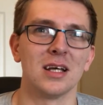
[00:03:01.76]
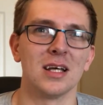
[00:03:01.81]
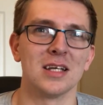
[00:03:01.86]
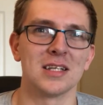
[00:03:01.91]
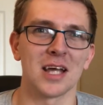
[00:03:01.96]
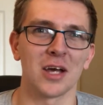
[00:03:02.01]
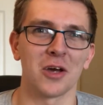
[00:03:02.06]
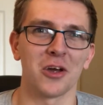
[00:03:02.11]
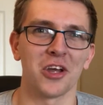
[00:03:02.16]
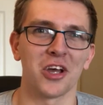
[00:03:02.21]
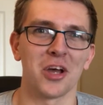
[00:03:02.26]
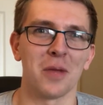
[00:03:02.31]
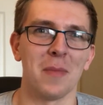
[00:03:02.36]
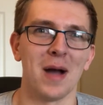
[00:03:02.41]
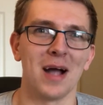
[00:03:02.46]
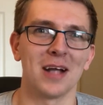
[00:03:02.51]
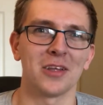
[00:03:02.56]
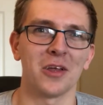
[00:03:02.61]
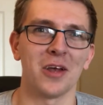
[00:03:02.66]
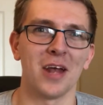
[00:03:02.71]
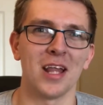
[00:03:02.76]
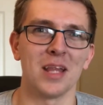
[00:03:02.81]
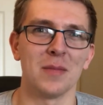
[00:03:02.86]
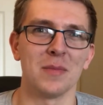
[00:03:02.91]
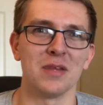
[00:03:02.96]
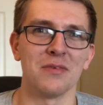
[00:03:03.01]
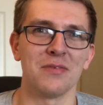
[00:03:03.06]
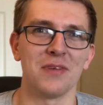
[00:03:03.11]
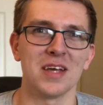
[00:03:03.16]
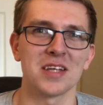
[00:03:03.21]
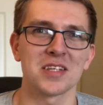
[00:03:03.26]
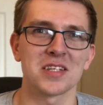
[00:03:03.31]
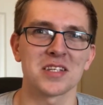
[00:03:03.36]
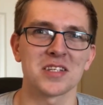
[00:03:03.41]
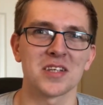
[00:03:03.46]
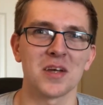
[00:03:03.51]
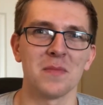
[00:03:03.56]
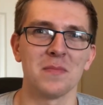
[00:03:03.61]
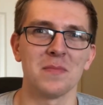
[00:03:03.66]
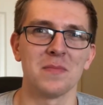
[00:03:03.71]
Is that going to come back and hit him in the face or
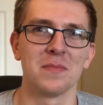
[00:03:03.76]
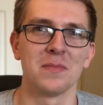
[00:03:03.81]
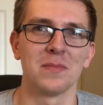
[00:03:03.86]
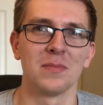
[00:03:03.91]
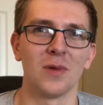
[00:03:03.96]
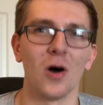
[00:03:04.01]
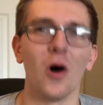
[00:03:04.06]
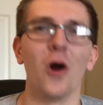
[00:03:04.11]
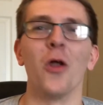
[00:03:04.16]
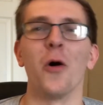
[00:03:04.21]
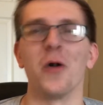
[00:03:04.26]
something? Oh